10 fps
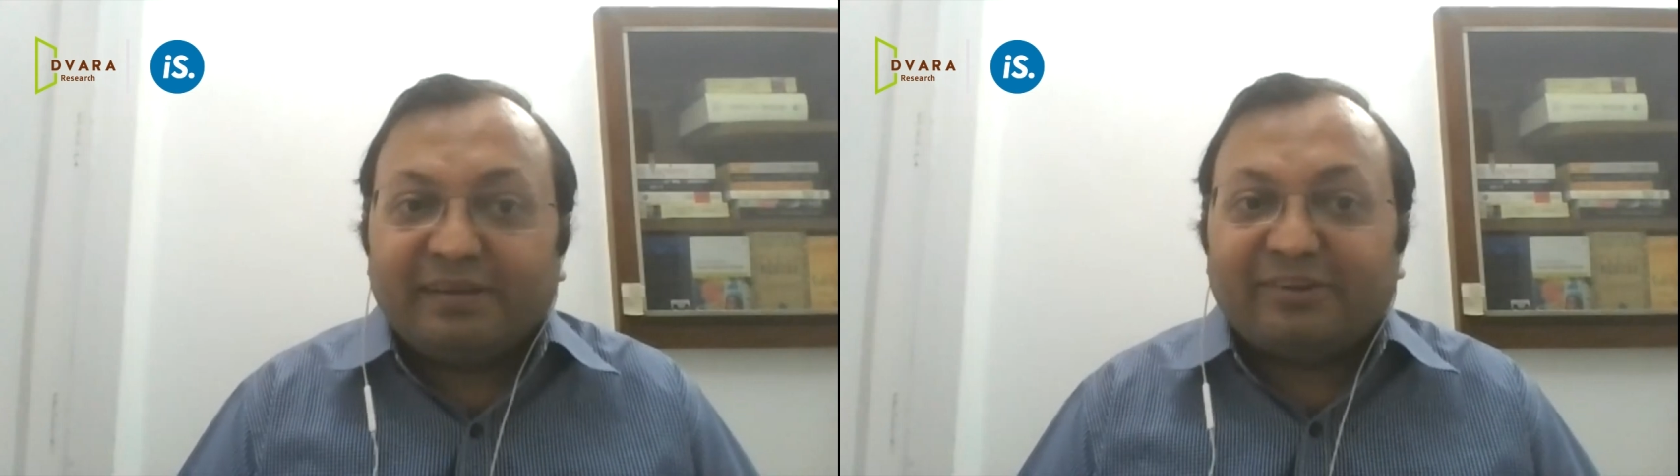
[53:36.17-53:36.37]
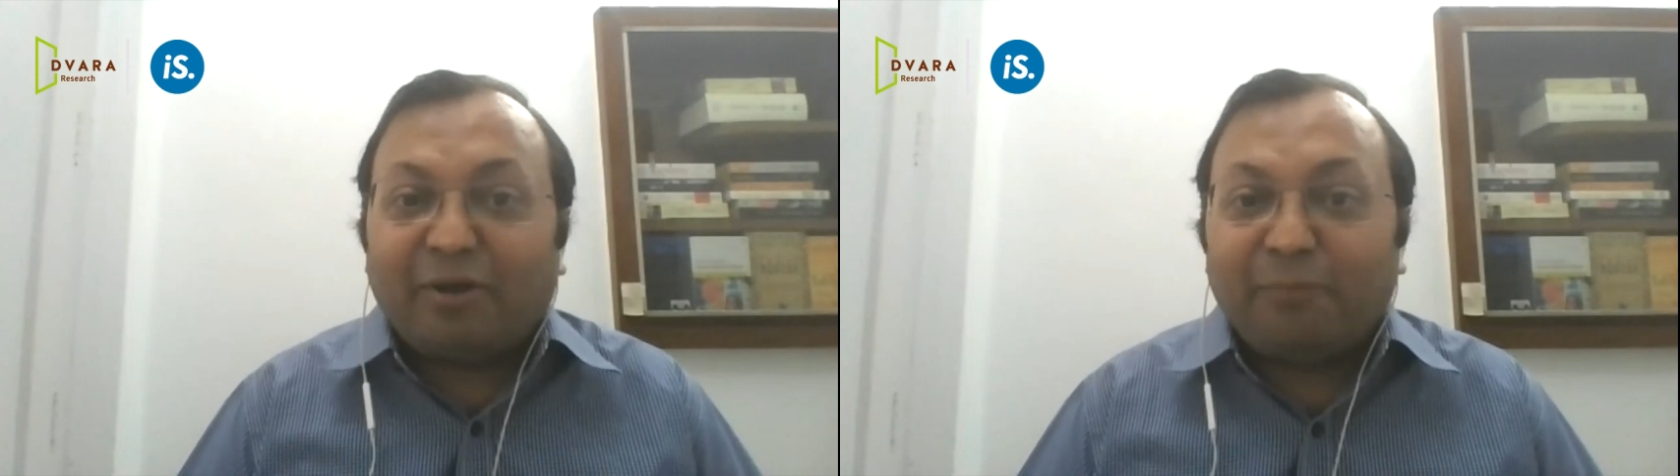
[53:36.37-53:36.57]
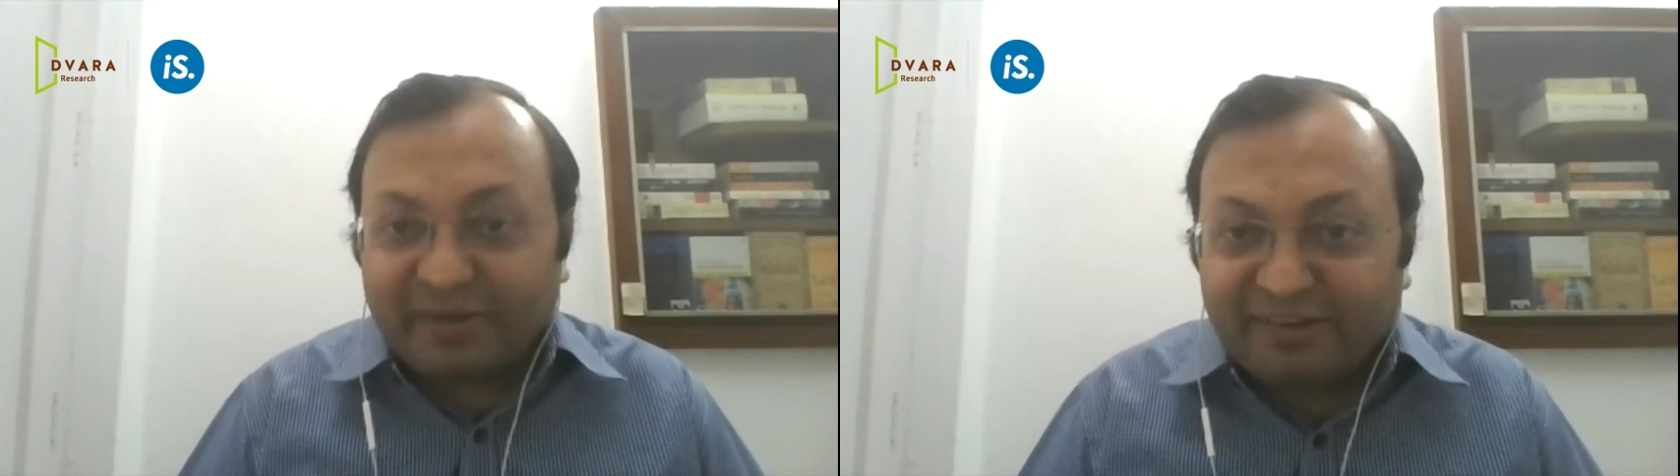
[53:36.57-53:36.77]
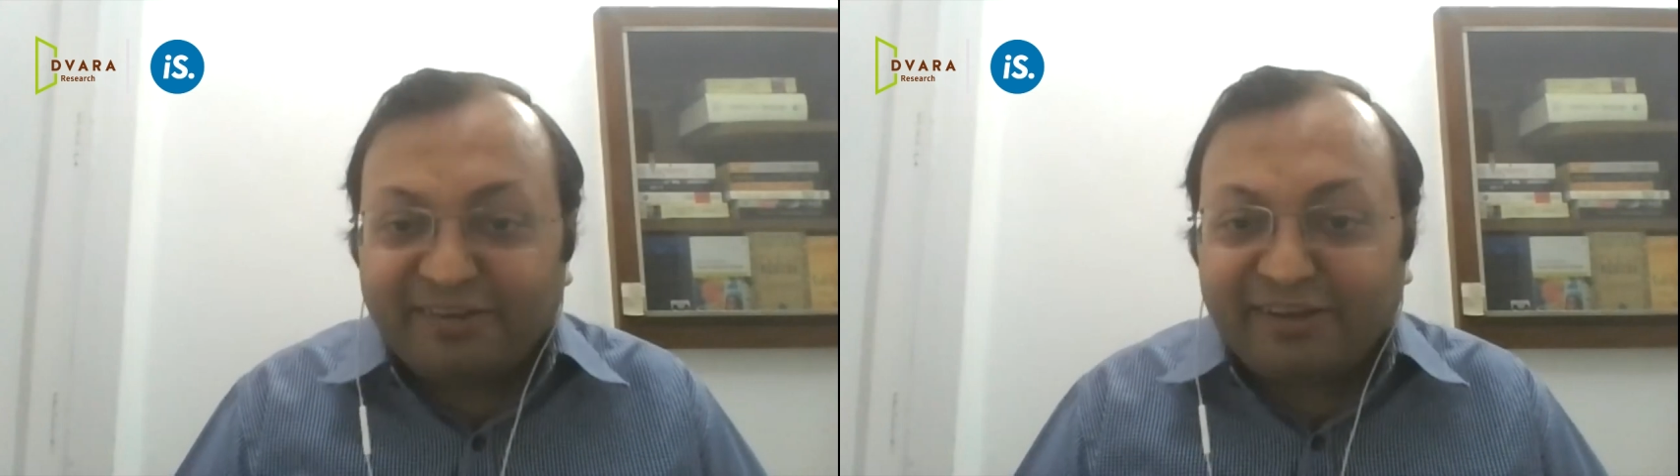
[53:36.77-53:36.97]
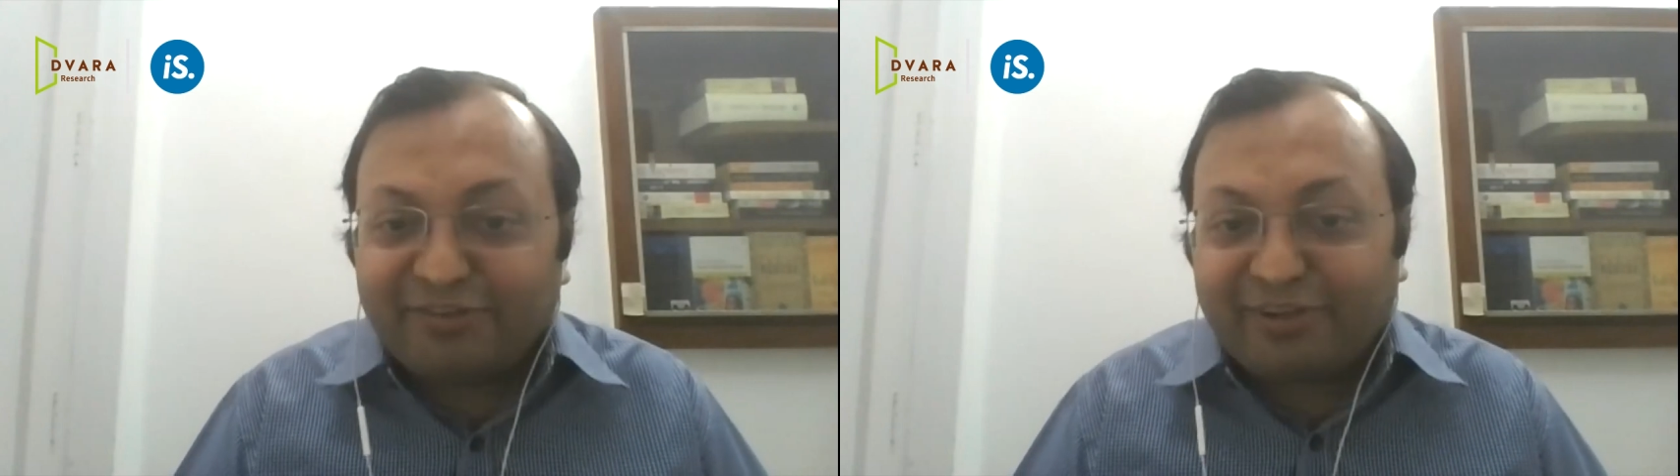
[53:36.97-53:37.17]

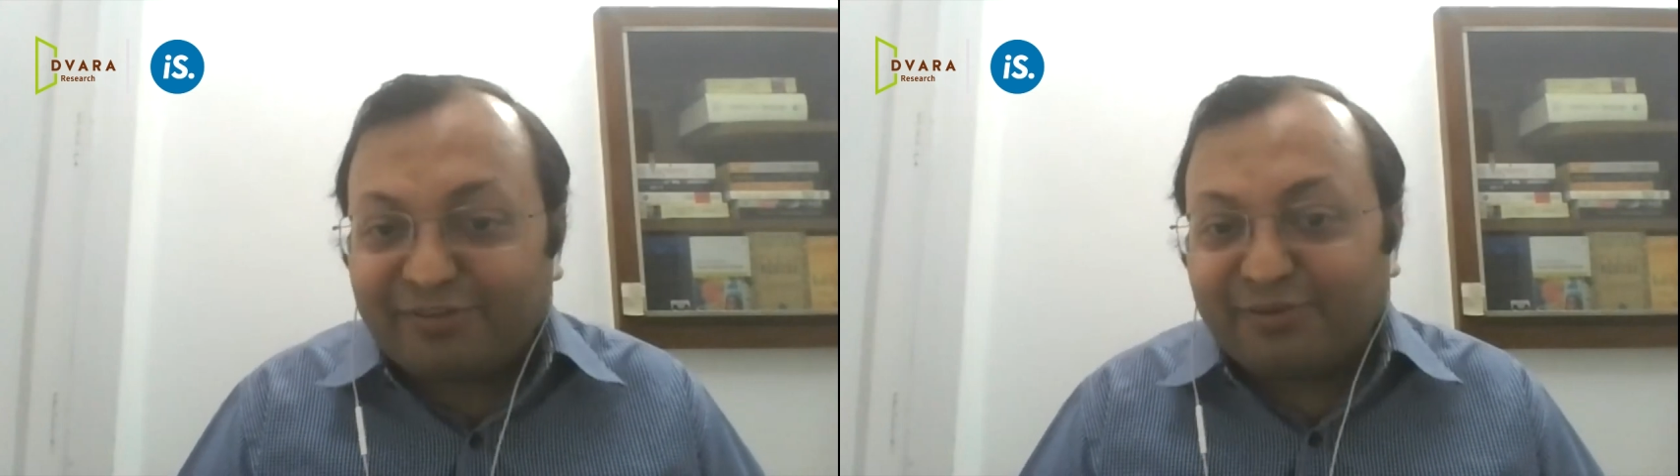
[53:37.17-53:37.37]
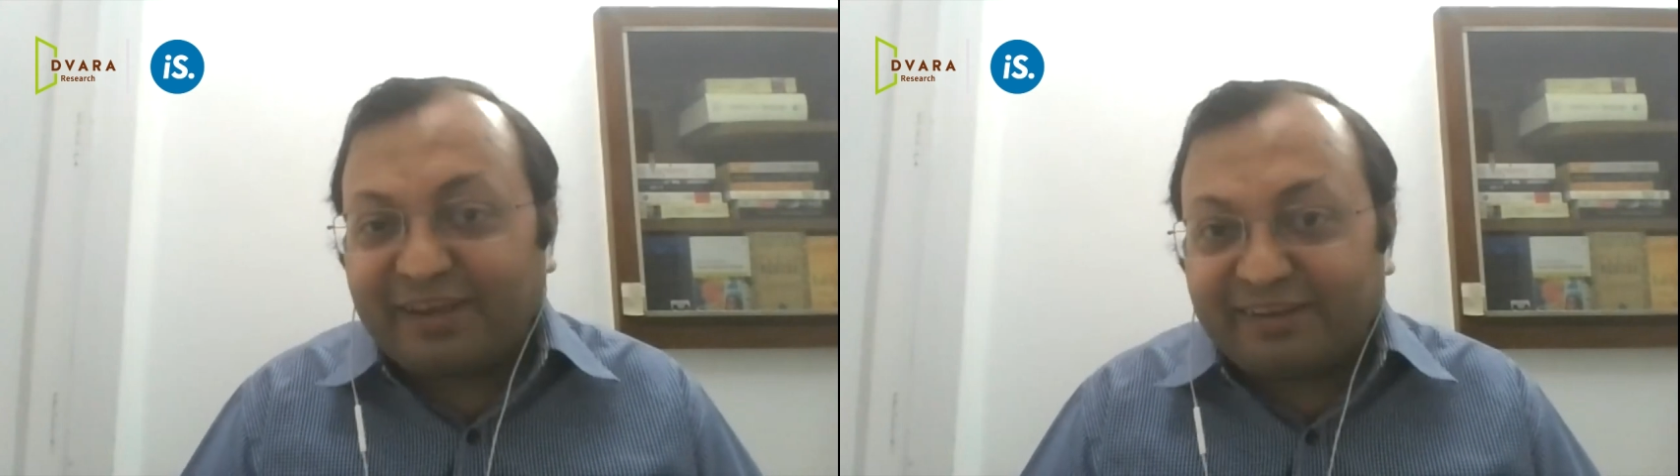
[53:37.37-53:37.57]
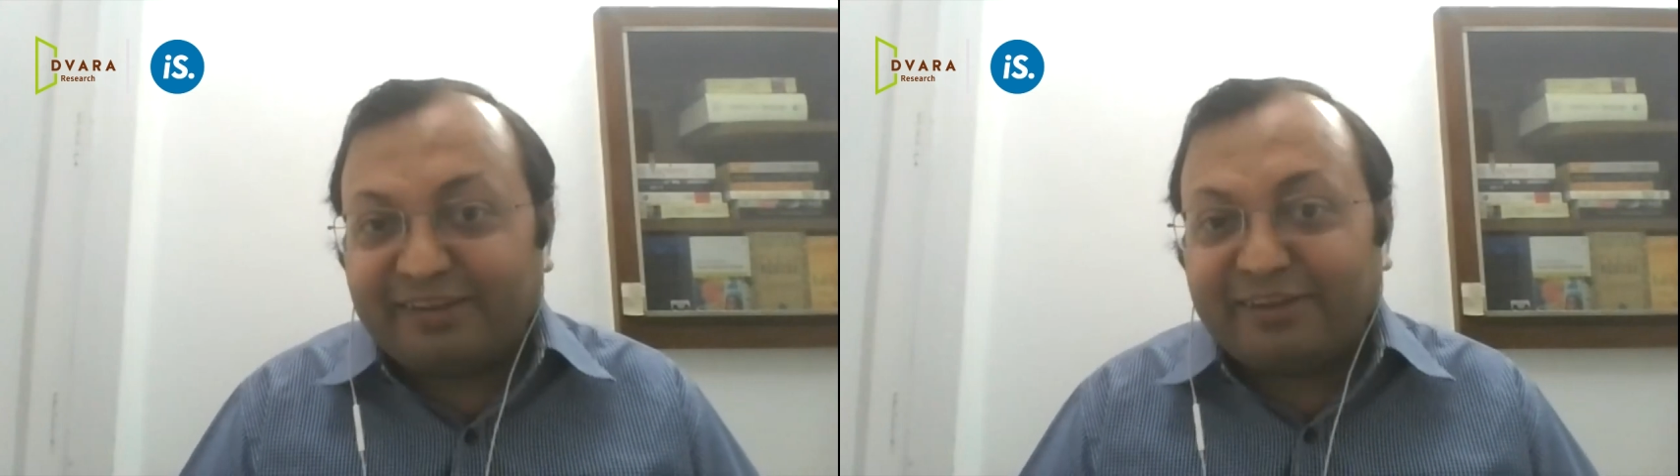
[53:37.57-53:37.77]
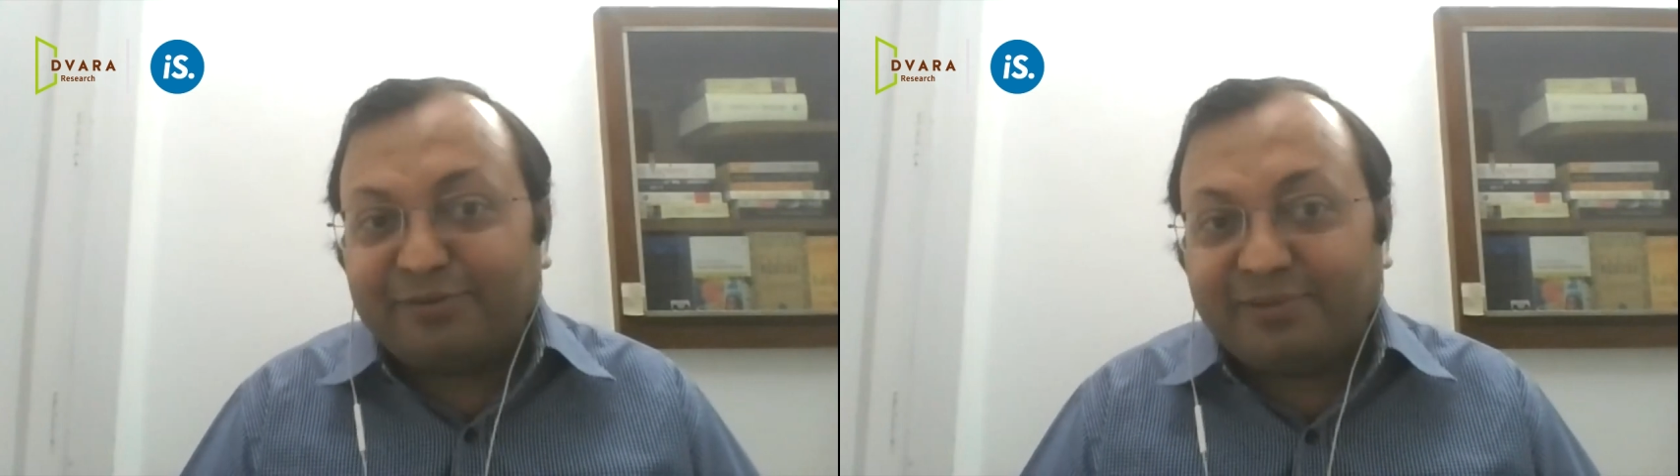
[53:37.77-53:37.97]
competition is also getting into